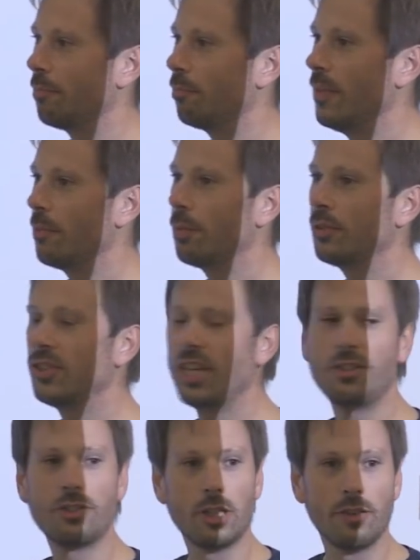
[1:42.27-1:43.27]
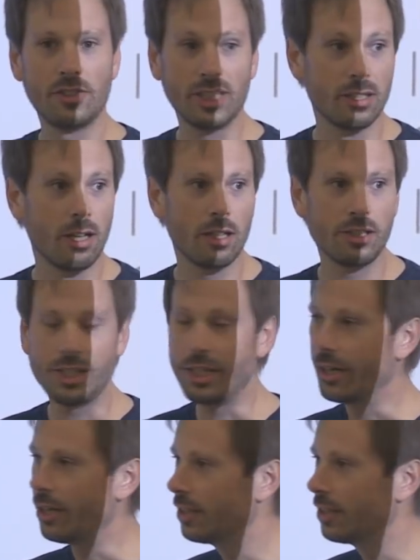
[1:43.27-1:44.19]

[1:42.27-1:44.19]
the potential of technology here.